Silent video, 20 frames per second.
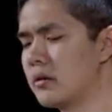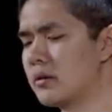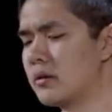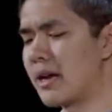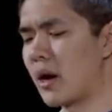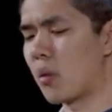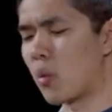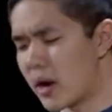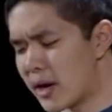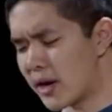
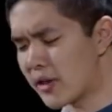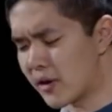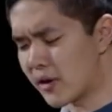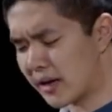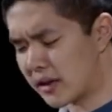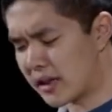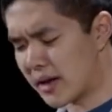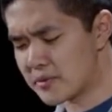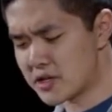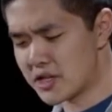Now, one other
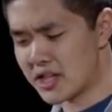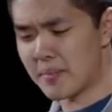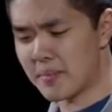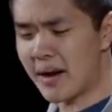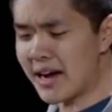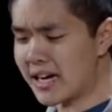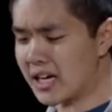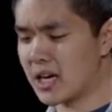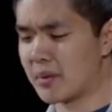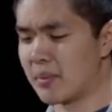exception that
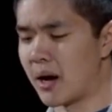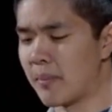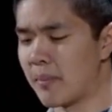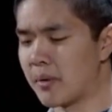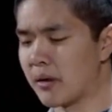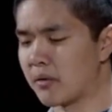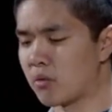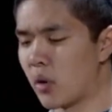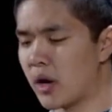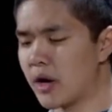might come up
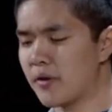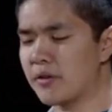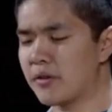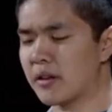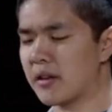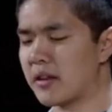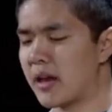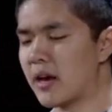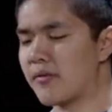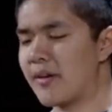is, what if
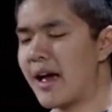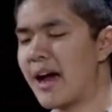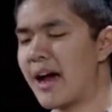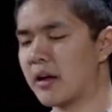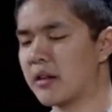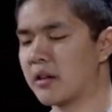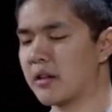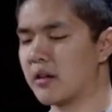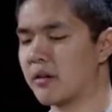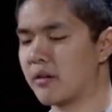instead of
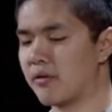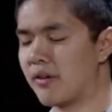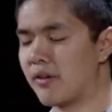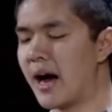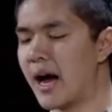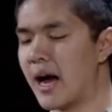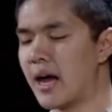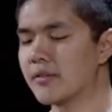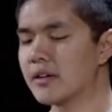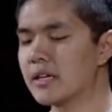x is
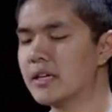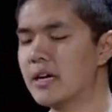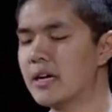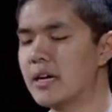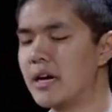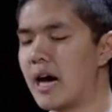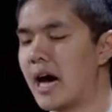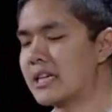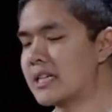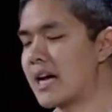5,
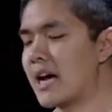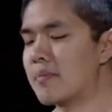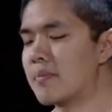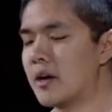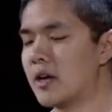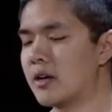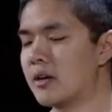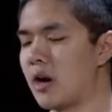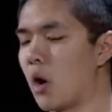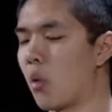I type
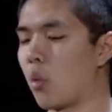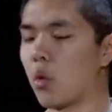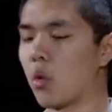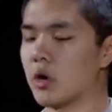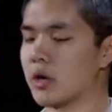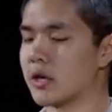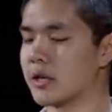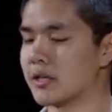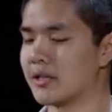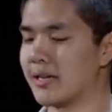in a
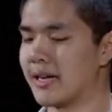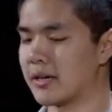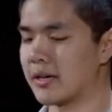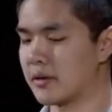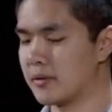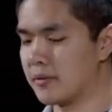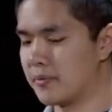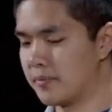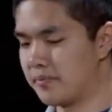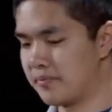word like
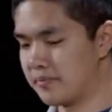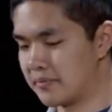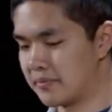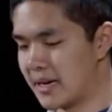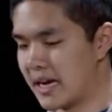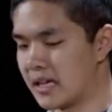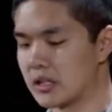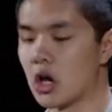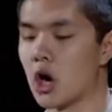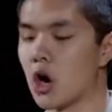
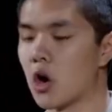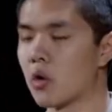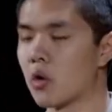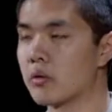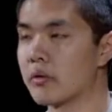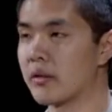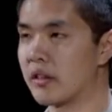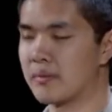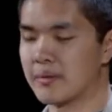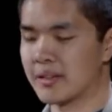hello,
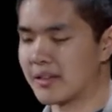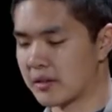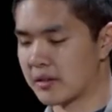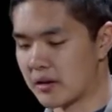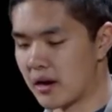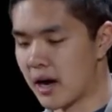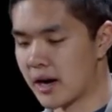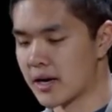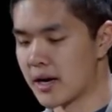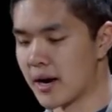something that's
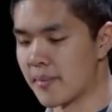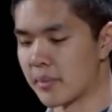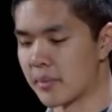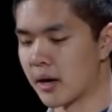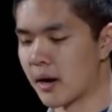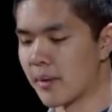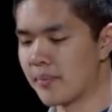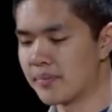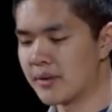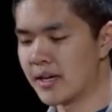not a
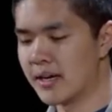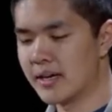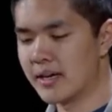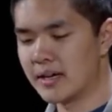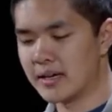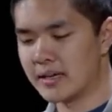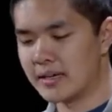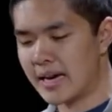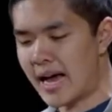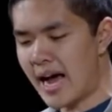number?
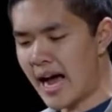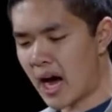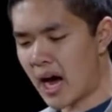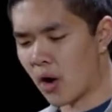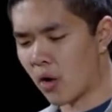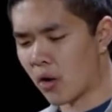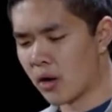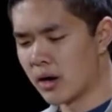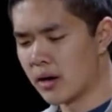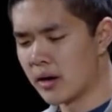
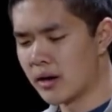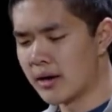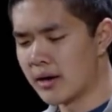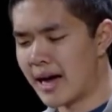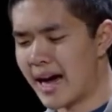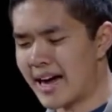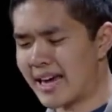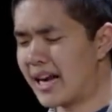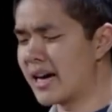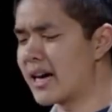Now,
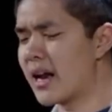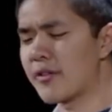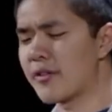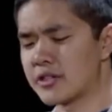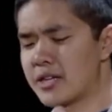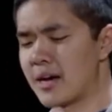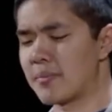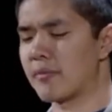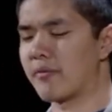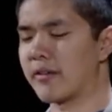I get another
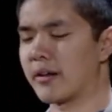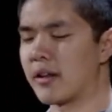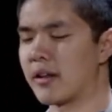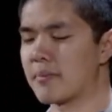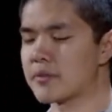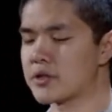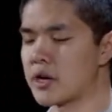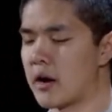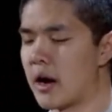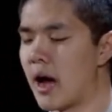type of
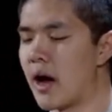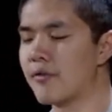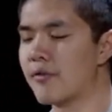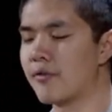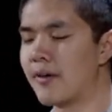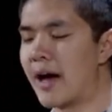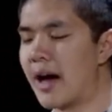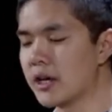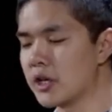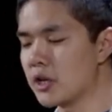exception, a
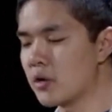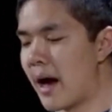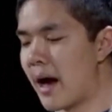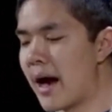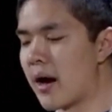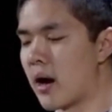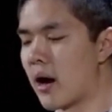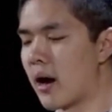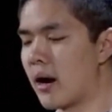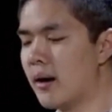value
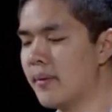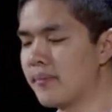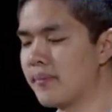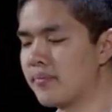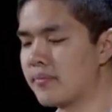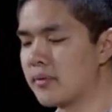error,